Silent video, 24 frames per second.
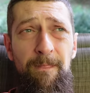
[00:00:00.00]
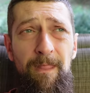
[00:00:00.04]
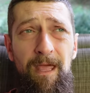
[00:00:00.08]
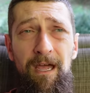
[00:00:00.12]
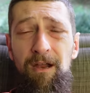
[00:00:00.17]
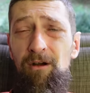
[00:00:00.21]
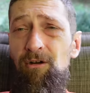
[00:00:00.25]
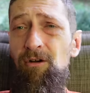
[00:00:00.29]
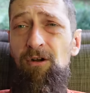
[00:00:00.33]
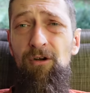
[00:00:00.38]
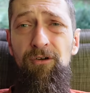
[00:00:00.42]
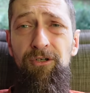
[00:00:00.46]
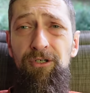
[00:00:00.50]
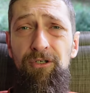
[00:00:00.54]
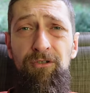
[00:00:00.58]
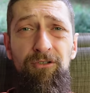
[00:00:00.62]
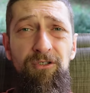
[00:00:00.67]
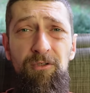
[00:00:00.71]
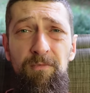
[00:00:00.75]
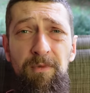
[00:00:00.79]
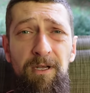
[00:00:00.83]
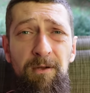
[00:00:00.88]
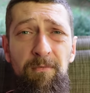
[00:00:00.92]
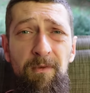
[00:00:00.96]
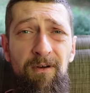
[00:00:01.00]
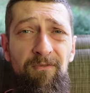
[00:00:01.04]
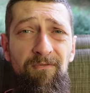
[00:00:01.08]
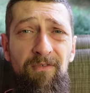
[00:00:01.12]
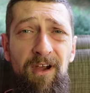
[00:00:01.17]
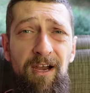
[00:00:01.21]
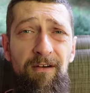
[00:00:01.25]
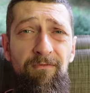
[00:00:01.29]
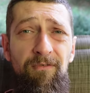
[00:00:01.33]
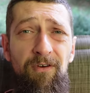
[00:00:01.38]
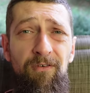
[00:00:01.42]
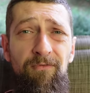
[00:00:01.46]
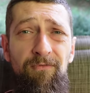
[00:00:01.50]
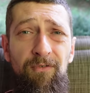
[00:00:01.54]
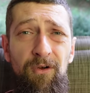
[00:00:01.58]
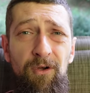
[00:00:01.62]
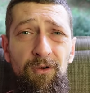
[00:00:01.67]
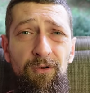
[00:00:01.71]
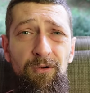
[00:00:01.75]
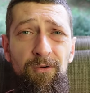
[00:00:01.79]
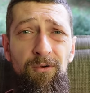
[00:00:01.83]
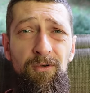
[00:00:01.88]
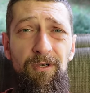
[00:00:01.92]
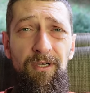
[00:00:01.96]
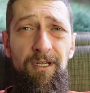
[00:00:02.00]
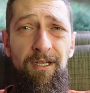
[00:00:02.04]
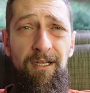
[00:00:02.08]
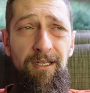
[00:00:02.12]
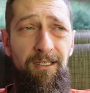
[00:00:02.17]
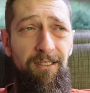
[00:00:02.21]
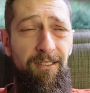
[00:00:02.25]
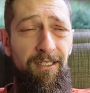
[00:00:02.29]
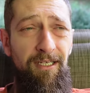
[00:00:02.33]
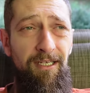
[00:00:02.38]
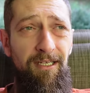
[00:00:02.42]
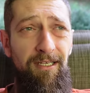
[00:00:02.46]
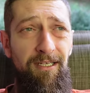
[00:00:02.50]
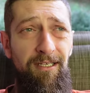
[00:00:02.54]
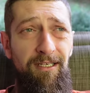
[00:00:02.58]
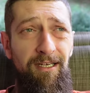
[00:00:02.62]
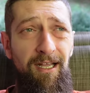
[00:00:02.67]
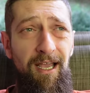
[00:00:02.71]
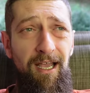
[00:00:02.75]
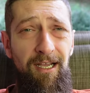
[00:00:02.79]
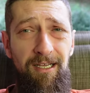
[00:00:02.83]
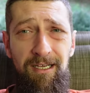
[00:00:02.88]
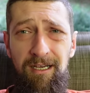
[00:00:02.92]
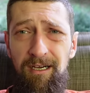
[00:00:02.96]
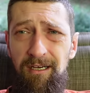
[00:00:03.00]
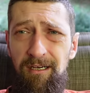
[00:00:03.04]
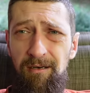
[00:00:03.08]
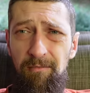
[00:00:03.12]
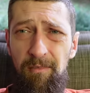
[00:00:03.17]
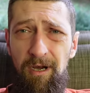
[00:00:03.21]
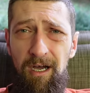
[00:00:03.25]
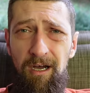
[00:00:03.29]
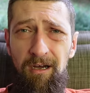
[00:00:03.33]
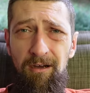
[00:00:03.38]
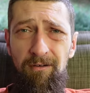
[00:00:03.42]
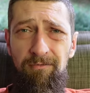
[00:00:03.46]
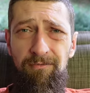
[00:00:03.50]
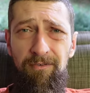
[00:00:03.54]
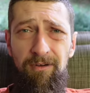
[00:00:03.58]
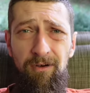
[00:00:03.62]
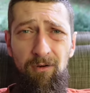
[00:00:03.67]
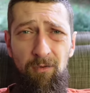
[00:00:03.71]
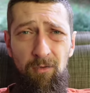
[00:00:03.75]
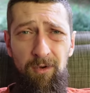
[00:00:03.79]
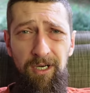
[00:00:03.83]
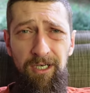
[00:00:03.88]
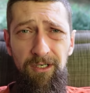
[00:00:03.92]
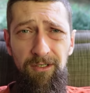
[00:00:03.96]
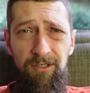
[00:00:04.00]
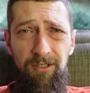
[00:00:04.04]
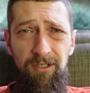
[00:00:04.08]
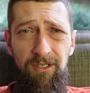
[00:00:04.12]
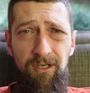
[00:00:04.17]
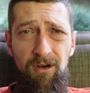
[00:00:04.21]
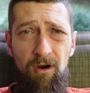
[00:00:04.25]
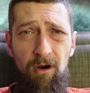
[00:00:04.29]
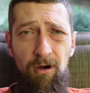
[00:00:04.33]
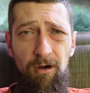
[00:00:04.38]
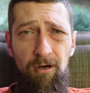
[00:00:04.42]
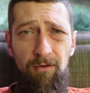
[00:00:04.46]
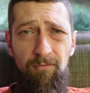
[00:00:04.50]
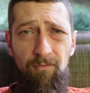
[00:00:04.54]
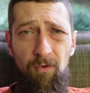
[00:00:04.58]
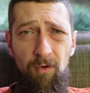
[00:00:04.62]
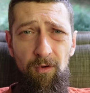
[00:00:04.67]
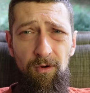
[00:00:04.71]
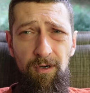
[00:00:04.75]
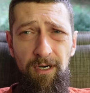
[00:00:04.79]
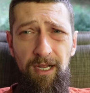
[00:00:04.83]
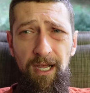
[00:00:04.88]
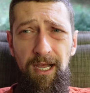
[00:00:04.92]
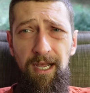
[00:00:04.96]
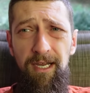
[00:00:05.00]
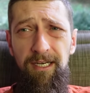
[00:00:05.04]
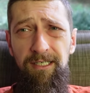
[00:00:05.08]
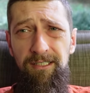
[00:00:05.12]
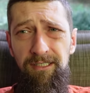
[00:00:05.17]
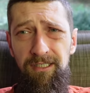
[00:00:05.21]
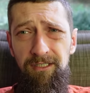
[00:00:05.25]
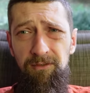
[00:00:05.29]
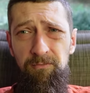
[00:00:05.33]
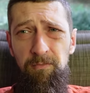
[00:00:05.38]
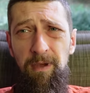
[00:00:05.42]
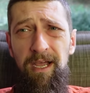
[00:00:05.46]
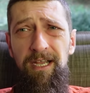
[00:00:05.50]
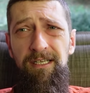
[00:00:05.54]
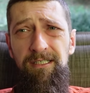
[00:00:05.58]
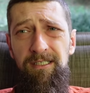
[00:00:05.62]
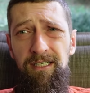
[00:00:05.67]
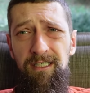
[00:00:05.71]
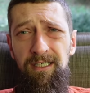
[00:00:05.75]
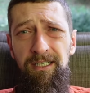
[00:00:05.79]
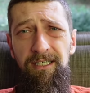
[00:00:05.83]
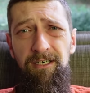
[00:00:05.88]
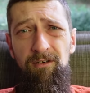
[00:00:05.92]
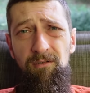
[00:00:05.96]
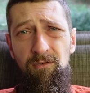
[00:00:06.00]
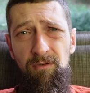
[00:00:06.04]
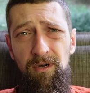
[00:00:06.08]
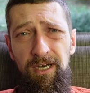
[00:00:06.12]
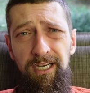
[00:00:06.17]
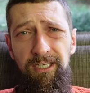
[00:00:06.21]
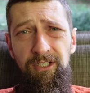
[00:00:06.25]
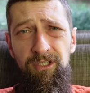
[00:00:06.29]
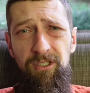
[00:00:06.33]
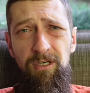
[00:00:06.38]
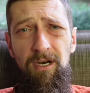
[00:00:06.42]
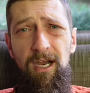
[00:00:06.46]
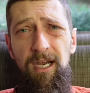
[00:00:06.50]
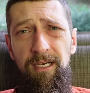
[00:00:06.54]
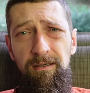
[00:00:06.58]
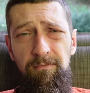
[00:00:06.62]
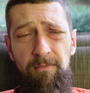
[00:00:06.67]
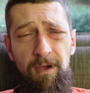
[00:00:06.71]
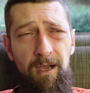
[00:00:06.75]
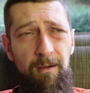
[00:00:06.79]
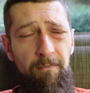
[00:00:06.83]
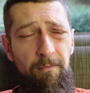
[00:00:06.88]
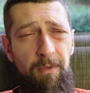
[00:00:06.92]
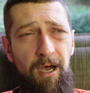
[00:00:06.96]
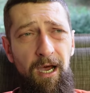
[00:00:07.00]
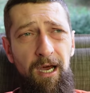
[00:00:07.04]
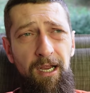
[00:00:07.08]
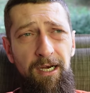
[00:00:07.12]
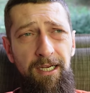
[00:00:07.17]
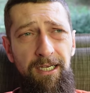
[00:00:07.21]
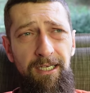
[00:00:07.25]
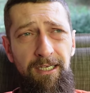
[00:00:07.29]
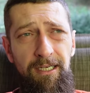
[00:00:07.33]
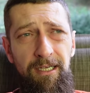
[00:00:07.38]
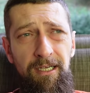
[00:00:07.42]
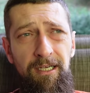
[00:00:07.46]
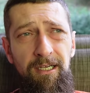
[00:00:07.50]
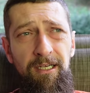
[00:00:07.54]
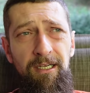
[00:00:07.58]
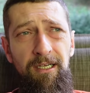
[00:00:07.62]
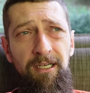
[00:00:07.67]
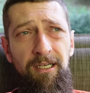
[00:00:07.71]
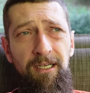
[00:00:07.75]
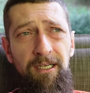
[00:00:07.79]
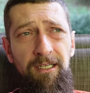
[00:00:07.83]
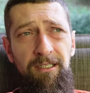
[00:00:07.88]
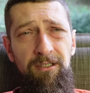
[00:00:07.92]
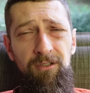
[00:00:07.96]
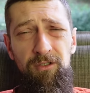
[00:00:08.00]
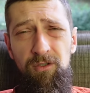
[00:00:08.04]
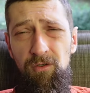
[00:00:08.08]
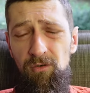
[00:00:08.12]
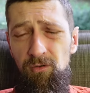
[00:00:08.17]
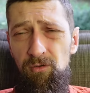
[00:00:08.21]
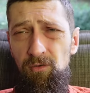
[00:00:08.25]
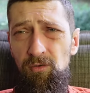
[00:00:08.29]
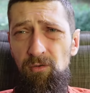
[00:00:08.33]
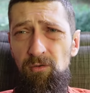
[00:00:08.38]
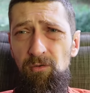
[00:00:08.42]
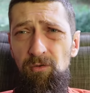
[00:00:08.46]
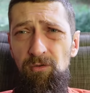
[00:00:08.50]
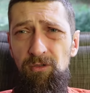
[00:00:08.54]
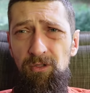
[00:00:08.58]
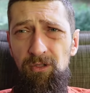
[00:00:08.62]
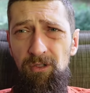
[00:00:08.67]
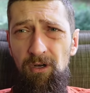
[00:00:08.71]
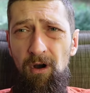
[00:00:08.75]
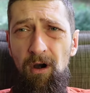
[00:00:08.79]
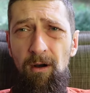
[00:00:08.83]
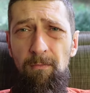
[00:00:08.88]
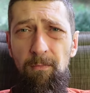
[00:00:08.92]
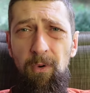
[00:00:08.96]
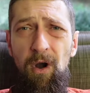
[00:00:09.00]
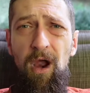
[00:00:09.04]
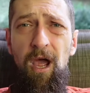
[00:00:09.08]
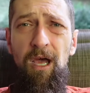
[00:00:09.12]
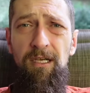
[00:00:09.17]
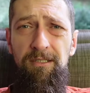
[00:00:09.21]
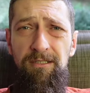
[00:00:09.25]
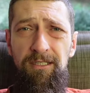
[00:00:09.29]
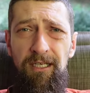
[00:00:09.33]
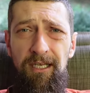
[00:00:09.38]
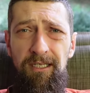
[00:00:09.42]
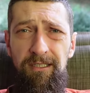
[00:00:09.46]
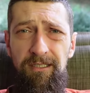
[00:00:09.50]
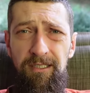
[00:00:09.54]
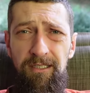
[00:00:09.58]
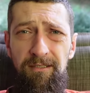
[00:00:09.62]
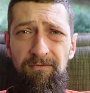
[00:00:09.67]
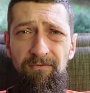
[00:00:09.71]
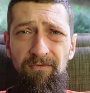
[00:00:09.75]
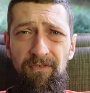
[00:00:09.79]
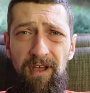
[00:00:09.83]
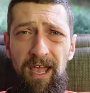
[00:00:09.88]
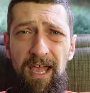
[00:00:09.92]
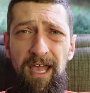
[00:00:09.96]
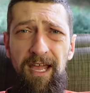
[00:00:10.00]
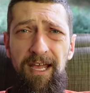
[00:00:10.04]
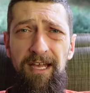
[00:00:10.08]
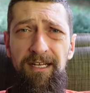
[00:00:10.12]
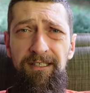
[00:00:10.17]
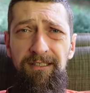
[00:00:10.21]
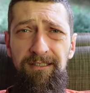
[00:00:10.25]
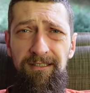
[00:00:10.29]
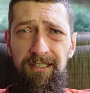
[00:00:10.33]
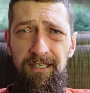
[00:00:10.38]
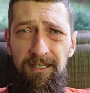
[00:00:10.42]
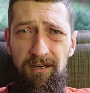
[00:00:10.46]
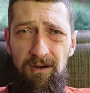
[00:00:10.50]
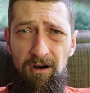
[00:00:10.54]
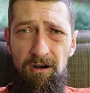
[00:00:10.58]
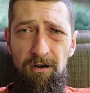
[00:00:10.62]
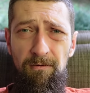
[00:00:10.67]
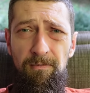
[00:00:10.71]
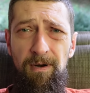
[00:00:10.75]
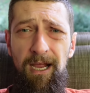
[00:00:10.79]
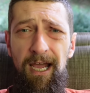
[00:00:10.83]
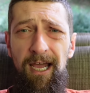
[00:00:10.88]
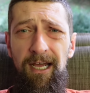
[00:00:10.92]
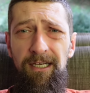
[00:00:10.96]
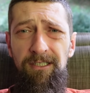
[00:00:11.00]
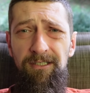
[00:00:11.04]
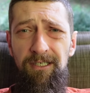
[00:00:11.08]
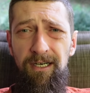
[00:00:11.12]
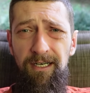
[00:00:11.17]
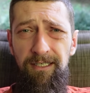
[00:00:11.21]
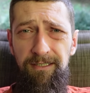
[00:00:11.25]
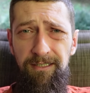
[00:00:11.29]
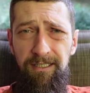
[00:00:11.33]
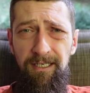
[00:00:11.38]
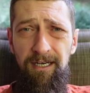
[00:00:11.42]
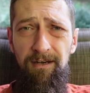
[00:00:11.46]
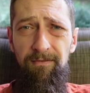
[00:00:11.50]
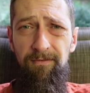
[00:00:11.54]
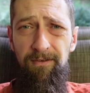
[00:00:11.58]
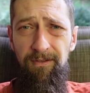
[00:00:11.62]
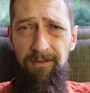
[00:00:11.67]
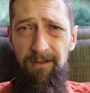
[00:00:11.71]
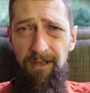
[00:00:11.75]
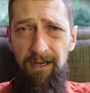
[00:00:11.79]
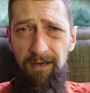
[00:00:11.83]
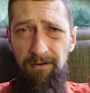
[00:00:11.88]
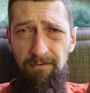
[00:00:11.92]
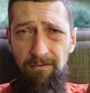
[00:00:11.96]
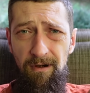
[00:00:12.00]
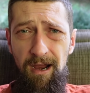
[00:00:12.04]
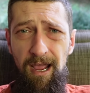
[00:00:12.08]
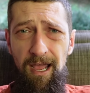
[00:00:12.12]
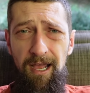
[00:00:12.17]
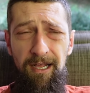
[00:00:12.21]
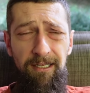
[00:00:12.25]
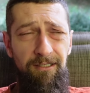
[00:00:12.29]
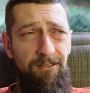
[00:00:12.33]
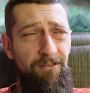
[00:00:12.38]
I don't know, it used to be my favorite food, and then I cut them off and I went to the carnivore diet, just basically to retrain my body to start processing fats and carbohydrates and everything right.